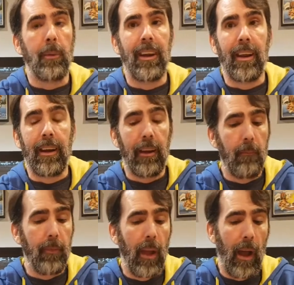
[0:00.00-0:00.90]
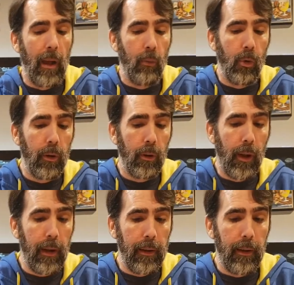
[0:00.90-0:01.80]
Giggity. I would
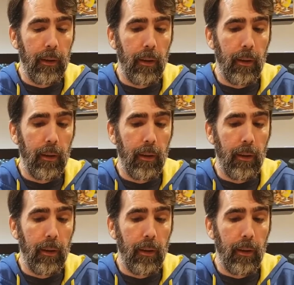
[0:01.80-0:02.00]
like